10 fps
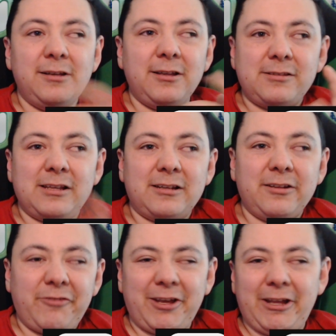a
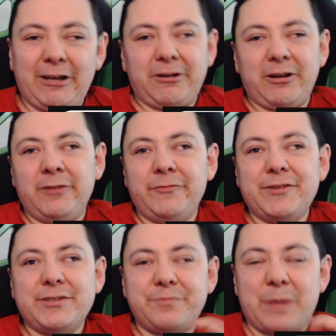significator of the
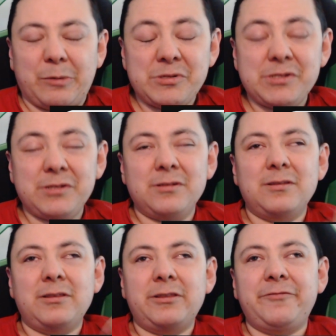spouse,
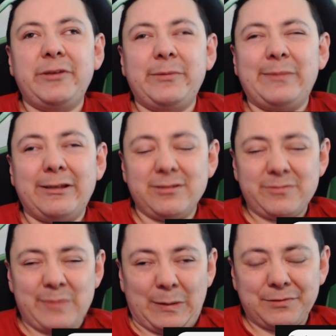the female
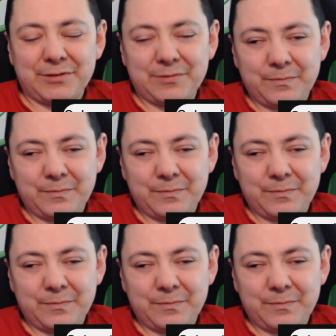spouse,